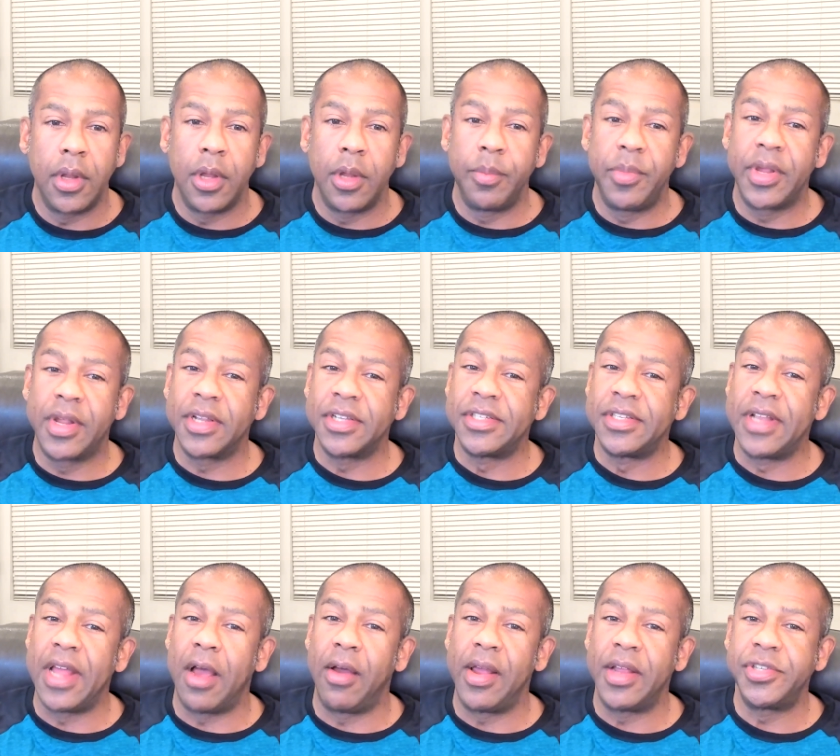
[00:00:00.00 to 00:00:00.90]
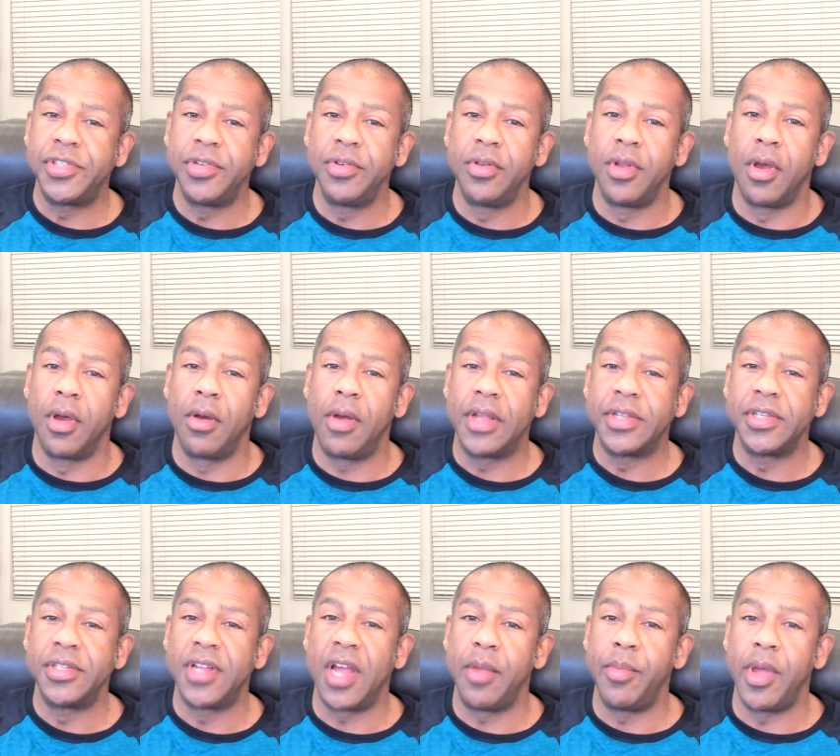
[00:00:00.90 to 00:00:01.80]
Because now, as you know, as a
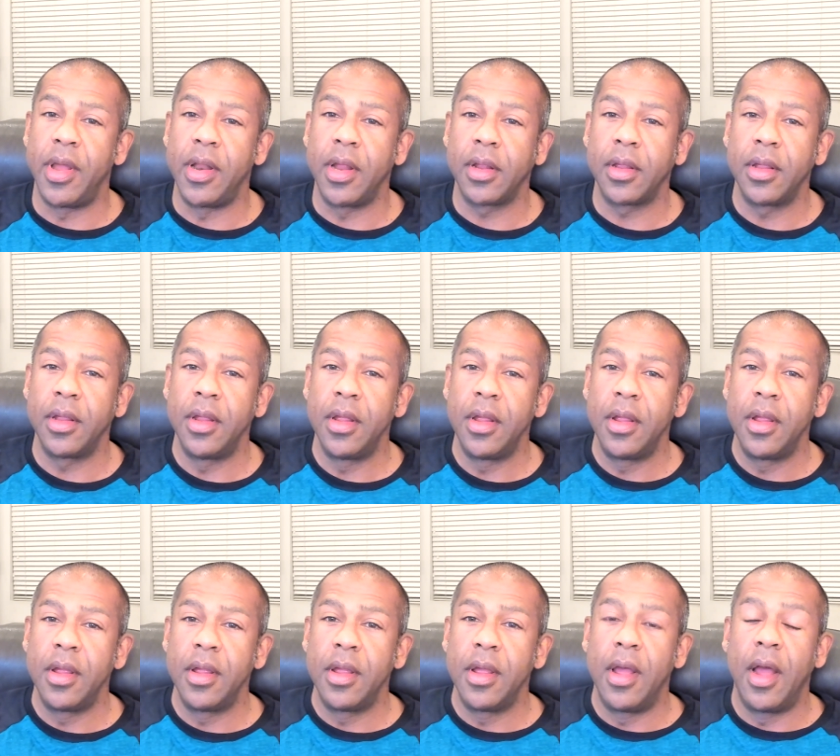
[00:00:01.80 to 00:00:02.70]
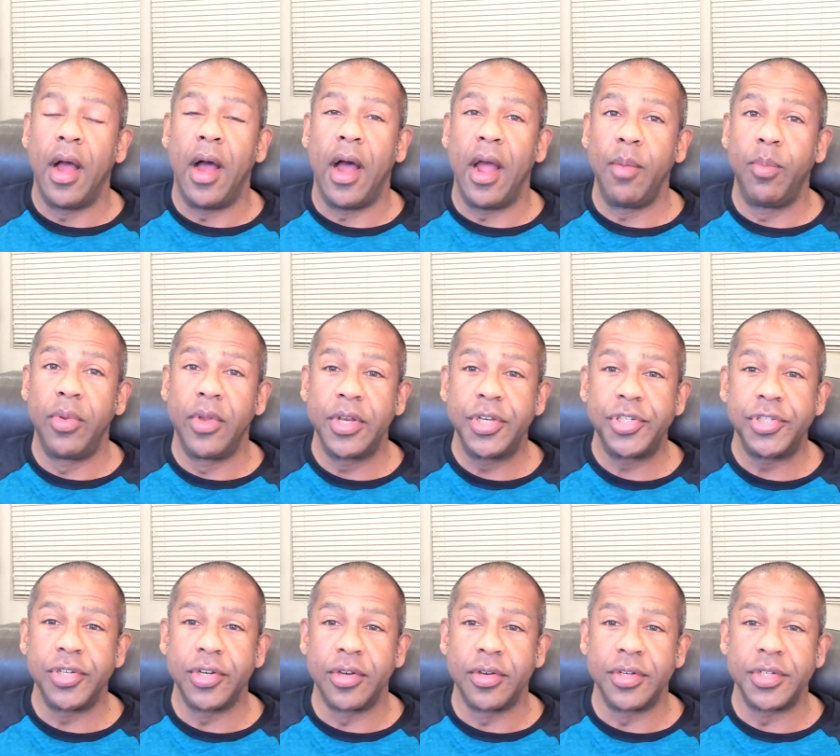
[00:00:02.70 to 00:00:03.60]
diabetic, high blood
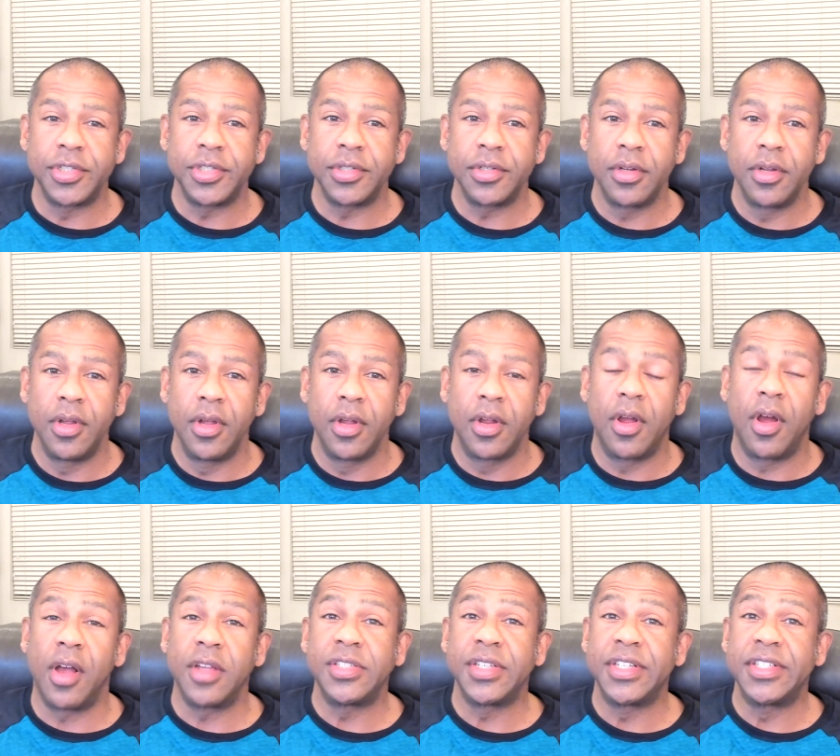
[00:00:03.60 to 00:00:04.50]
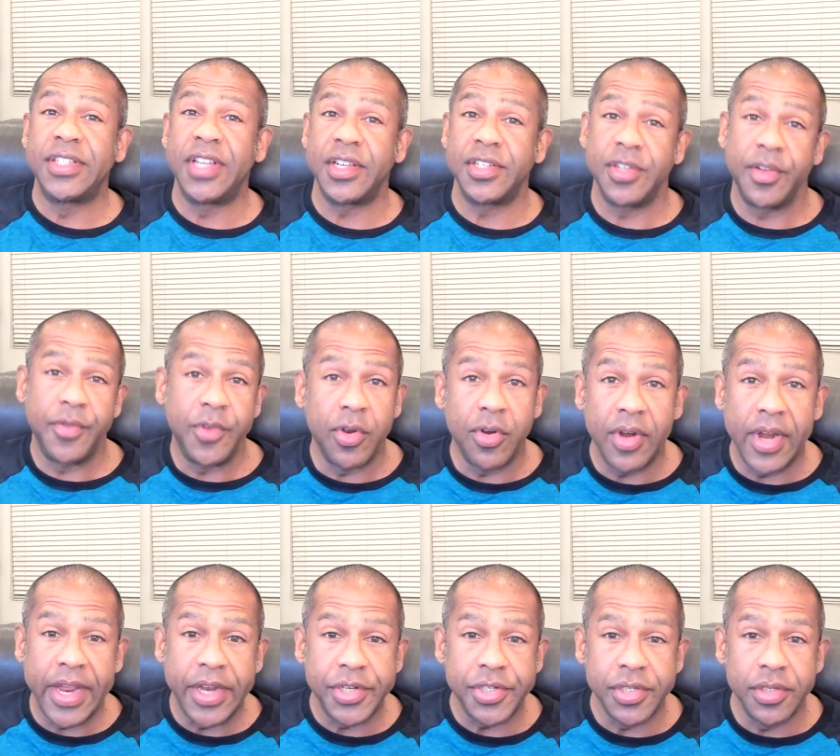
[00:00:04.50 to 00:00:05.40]
sugars cause excessive
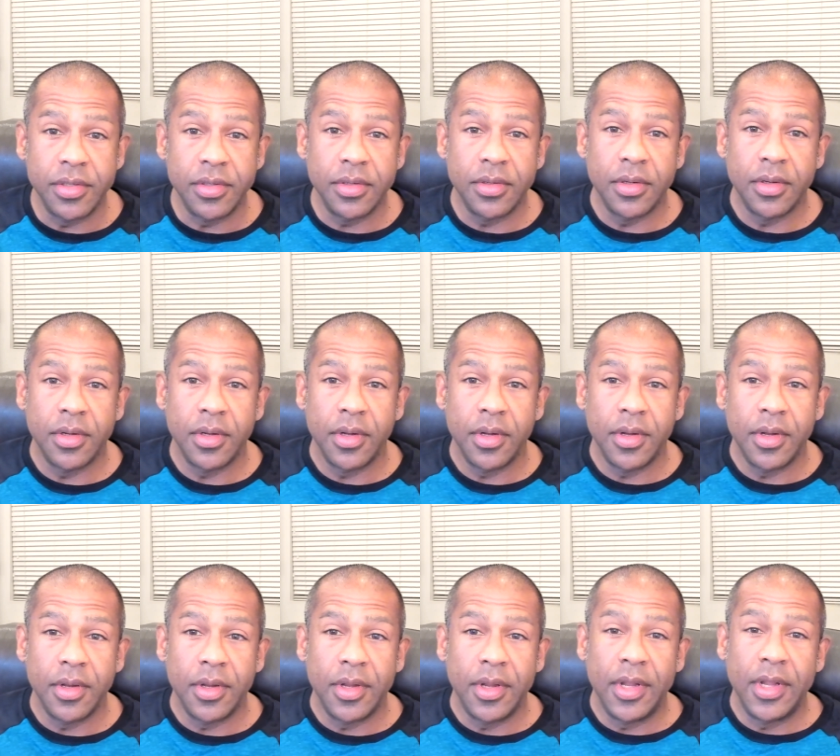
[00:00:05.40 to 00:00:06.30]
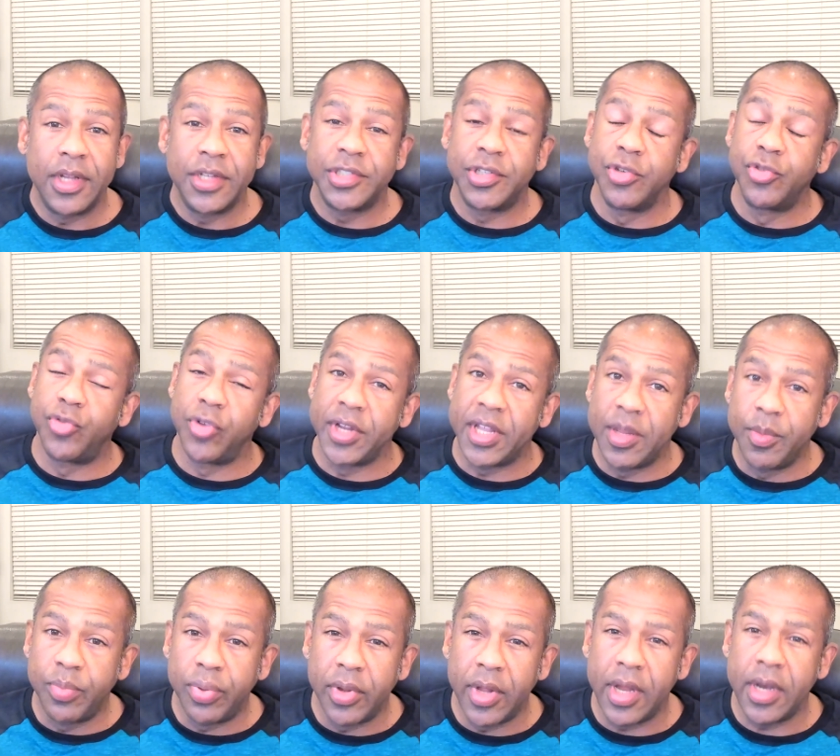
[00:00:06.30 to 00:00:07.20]
urination, So drinking
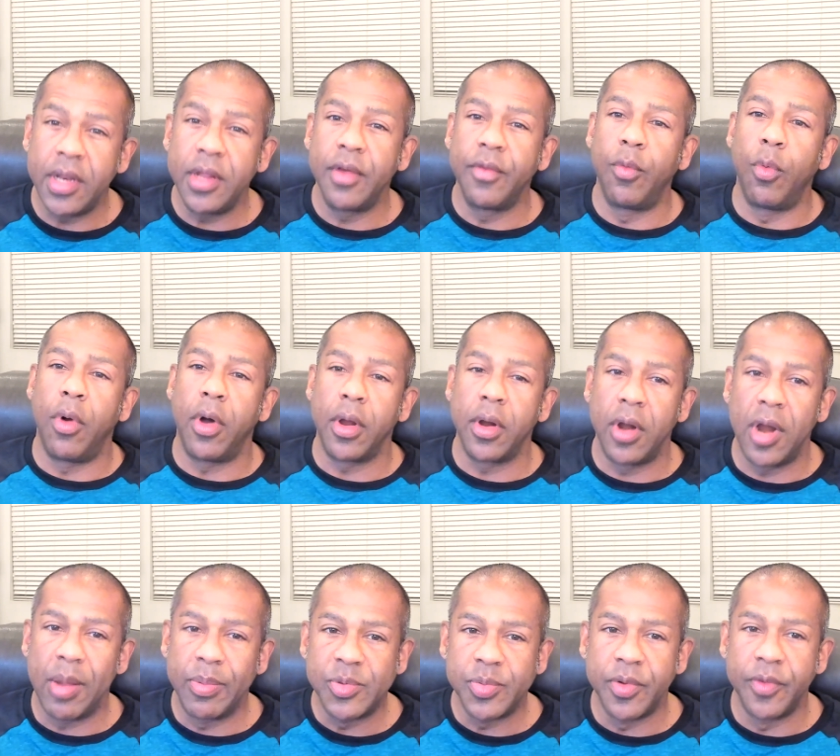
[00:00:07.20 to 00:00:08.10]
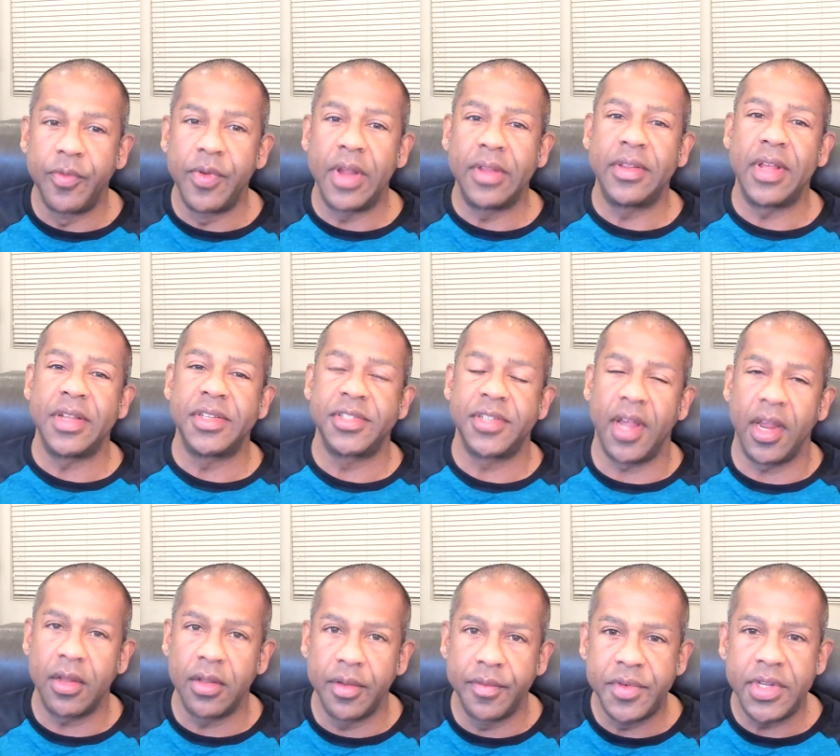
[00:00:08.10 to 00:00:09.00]
plenty of water helps prevent that
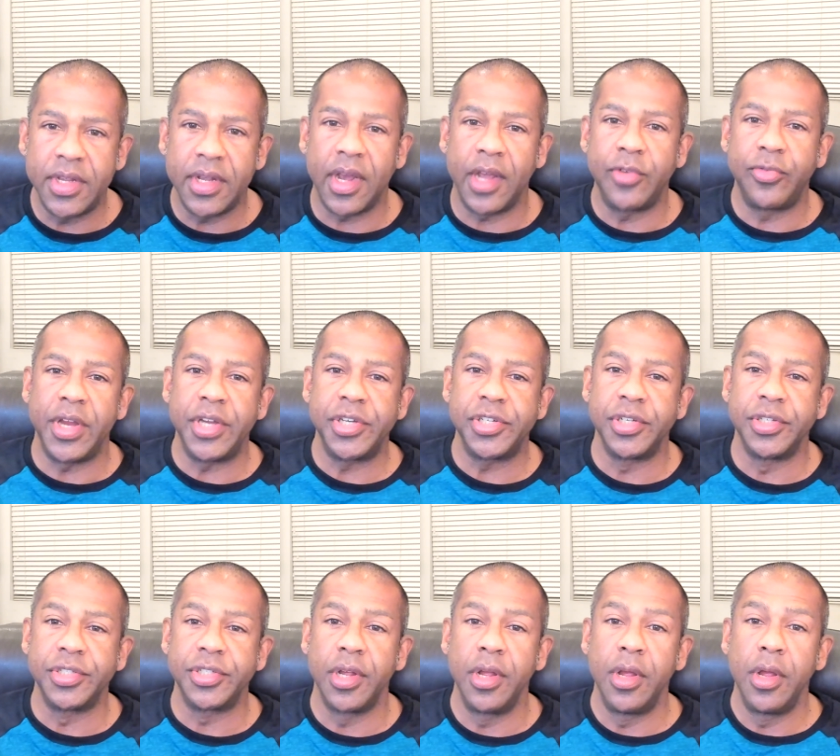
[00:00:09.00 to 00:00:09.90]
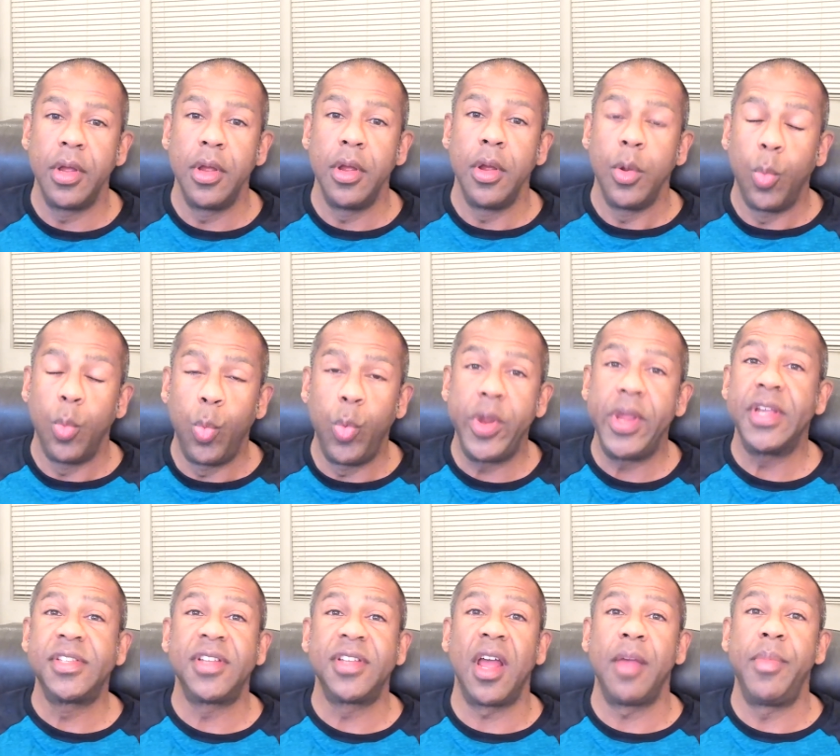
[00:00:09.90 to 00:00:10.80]
cycle of dehydrations we
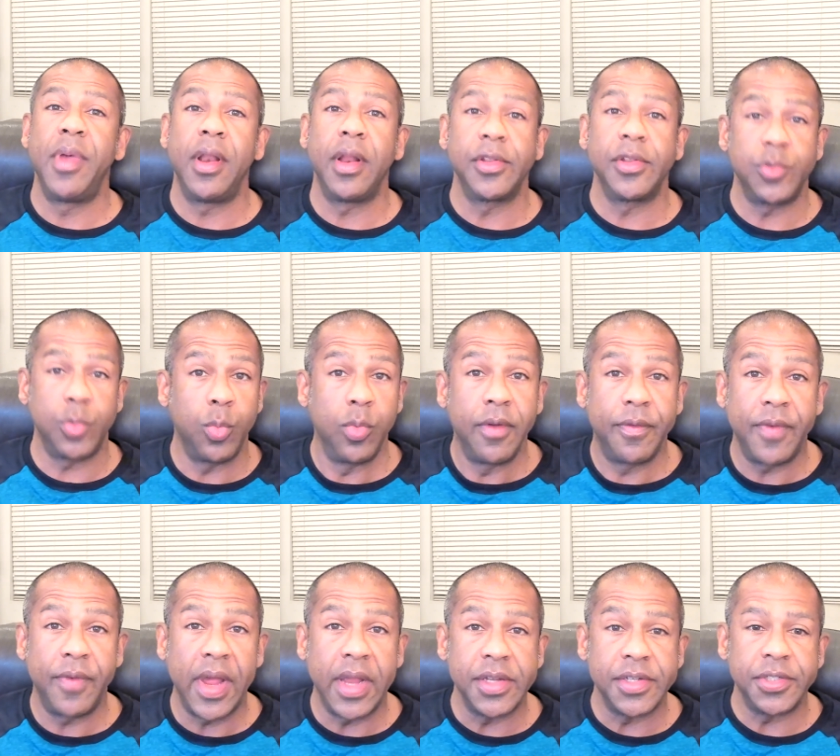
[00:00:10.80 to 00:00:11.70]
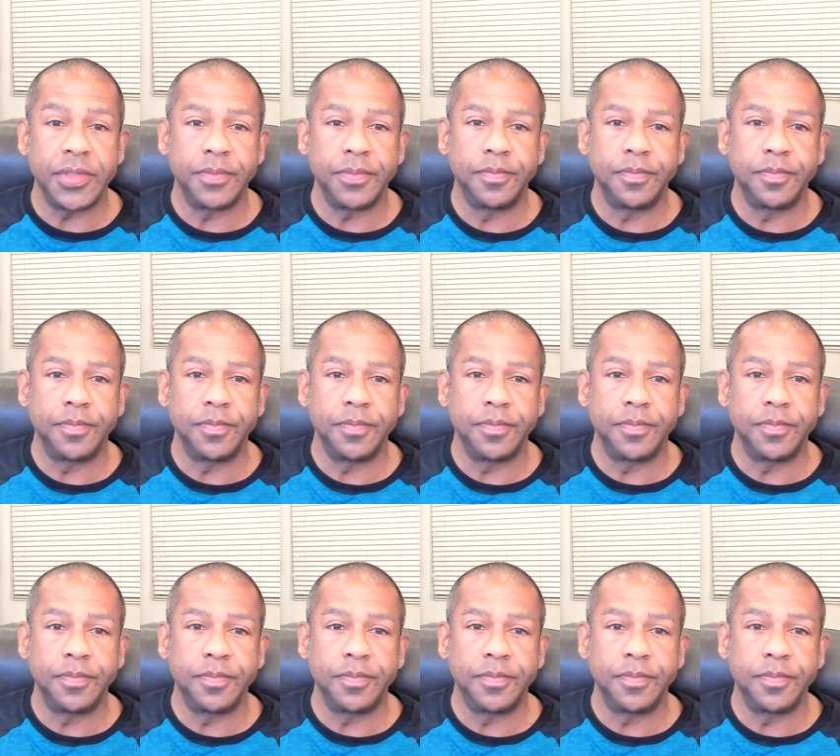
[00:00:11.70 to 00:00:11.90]
as diabetics will face.